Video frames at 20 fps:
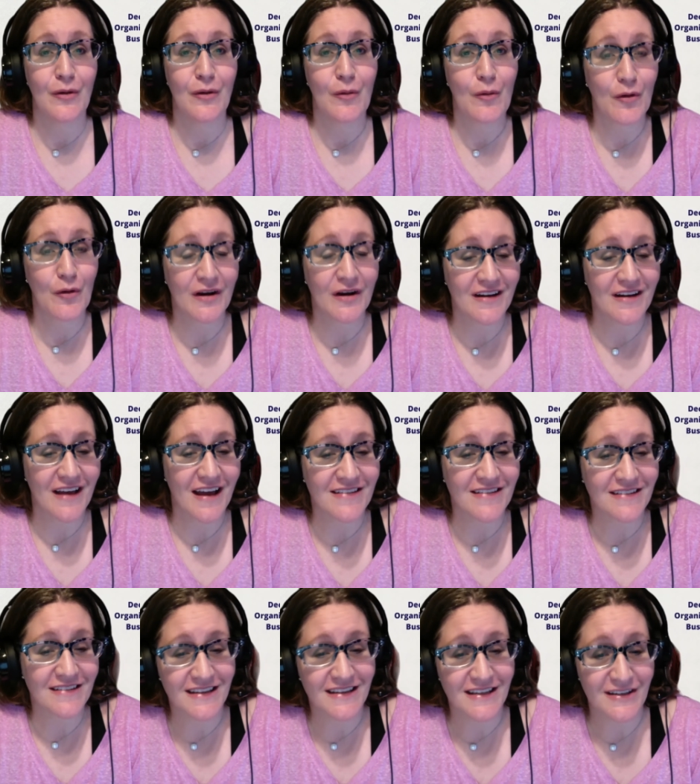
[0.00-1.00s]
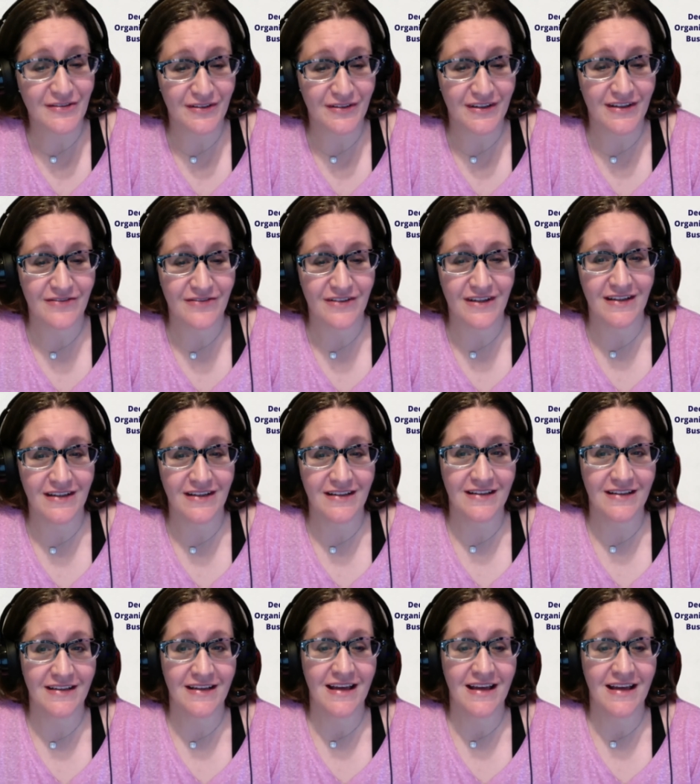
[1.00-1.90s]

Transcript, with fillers: organizing gift giving,